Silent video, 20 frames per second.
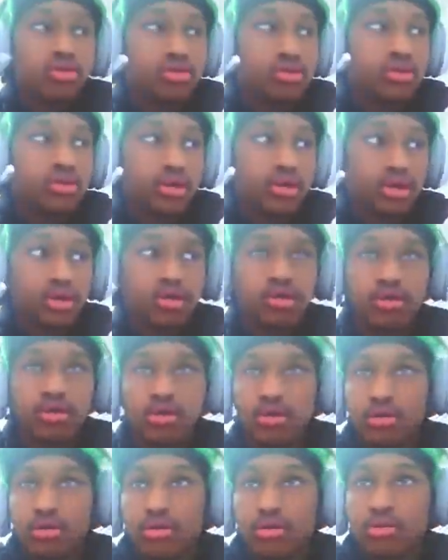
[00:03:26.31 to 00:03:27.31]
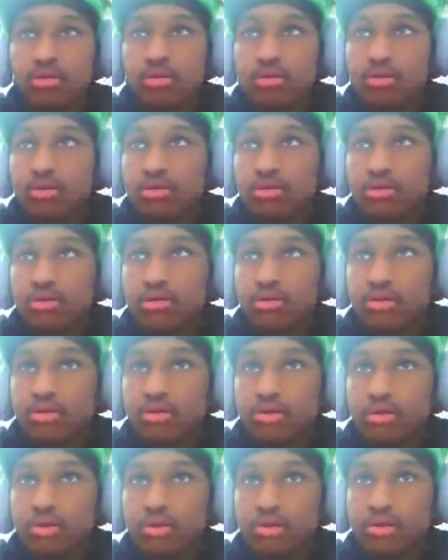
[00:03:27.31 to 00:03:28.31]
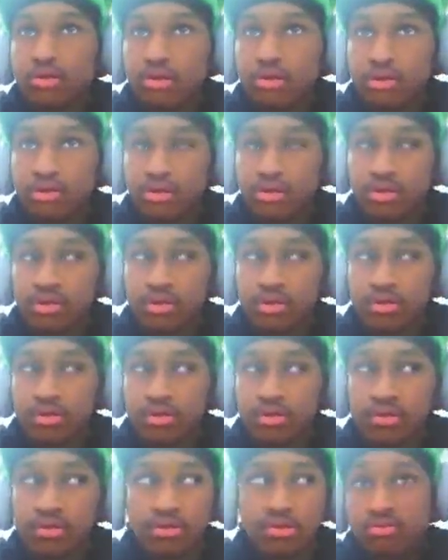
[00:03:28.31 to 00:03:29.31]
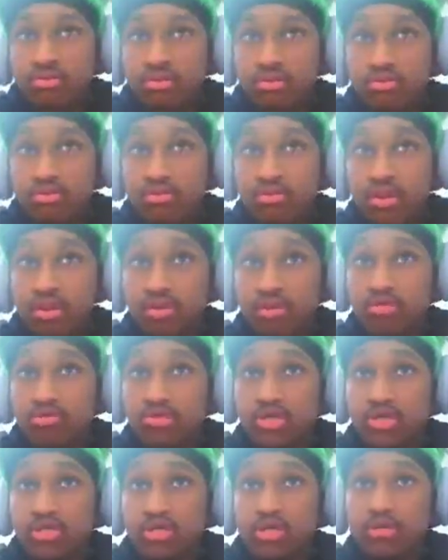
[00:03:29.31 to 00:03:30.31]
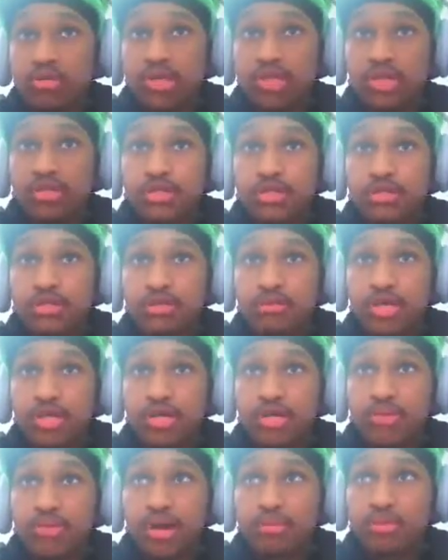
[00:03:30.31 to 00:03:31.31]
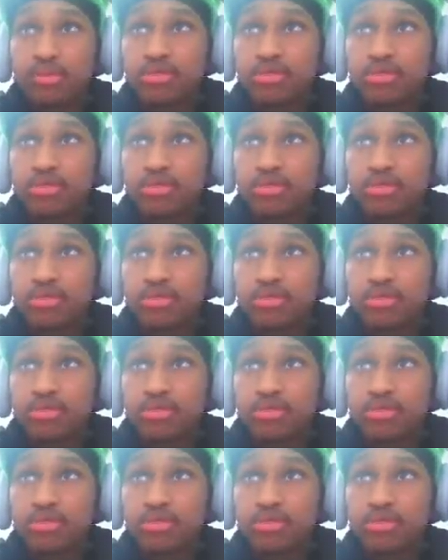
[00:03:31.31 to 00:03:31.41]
Yeah. Alex Jones said, "Yeah, mammy." No, I know you ain't talking to me like that. Talking about your mama,